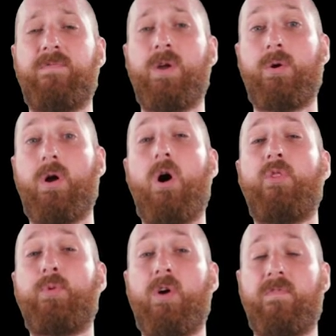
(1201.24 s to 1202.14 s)
of funneled it all
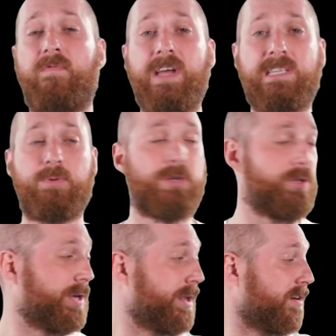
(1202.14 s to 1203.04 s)
through our Facebook. You
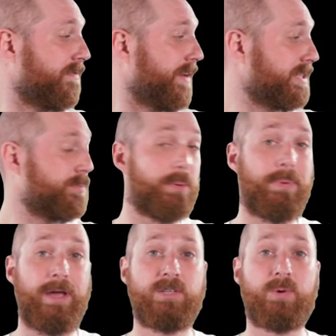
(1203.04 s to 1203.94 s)
can hit our Facebook
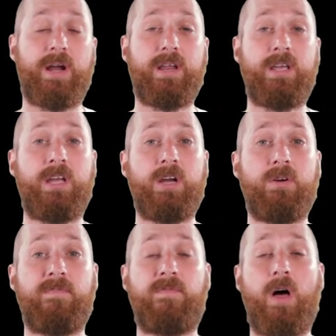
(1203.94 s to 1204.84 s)
page right here
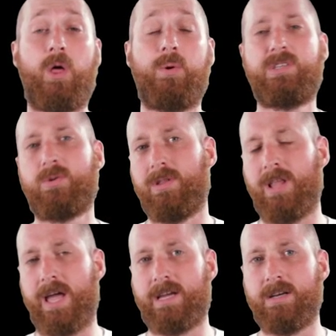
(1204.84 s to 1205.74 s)
and follow us or
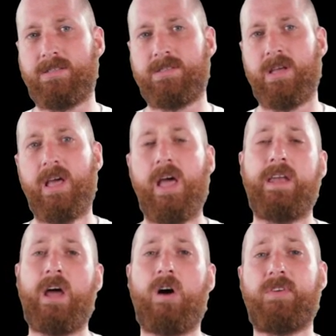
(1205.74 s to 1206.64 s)
like us.
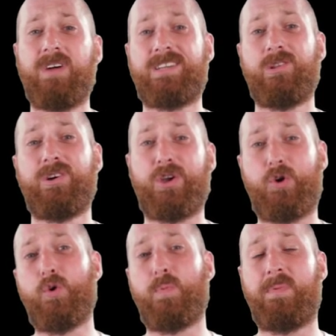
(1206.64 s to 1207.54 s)
Now, if you like to look at
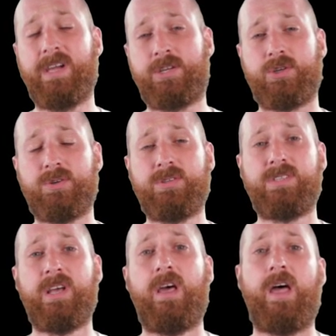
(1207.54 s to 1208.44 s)
cool pictures
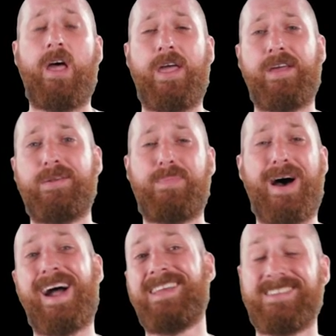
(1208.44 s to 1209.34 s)
and
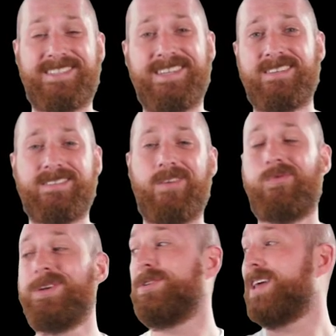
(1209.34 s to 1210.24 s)
behind the scenes stuff,
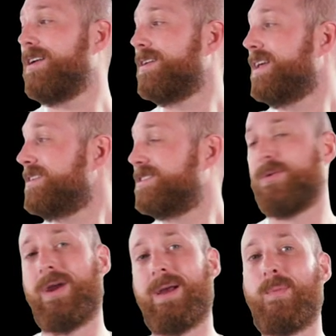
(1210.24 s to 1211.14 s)
we do that on
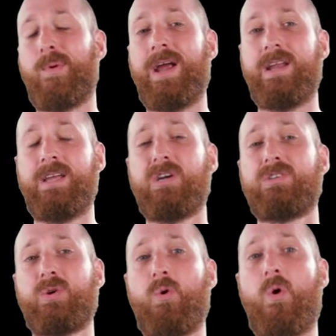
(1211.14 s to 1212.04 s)
Instagram right here.
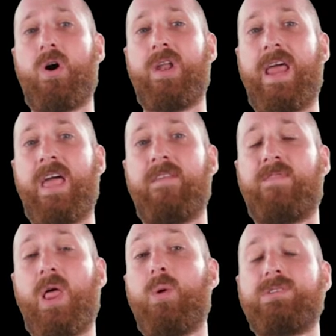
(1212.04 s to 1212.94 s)
So go on and
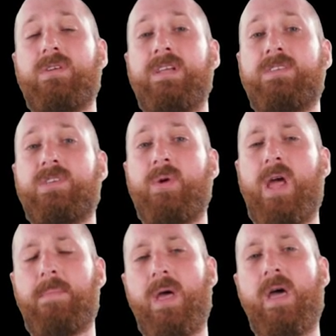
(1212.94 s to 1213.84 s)
follow us on
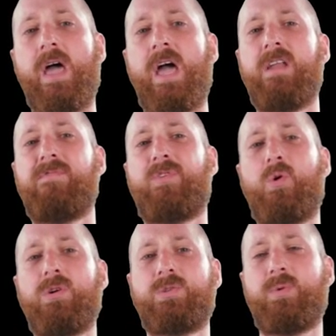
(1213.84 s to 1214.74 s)
Instagram. And of
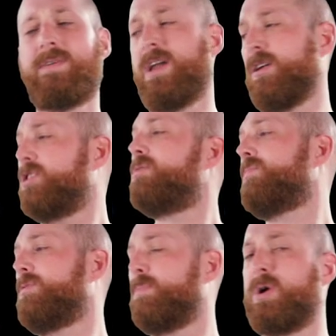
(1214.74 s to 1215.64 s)
course, we got our cute
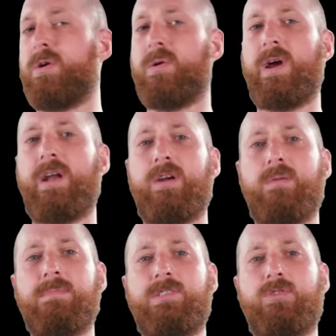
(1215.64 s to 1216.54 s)
little bird right here,
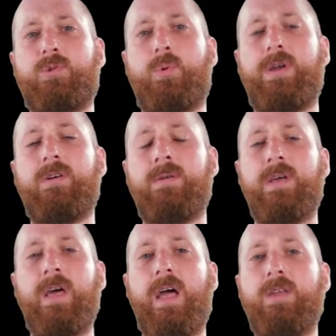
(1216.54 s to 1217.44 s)
Mr. Twitter,
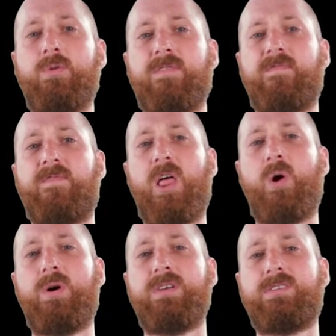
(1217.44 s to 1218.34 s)
and you can
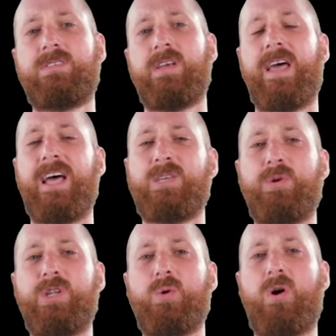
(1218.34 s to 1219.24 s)
follow us as
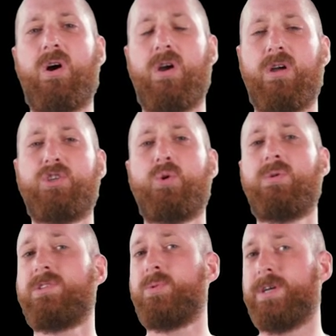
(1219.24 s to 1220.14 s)
we do our
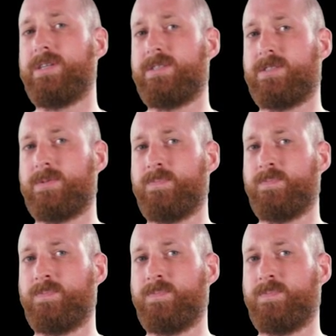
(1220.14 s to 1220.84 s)
short tweets.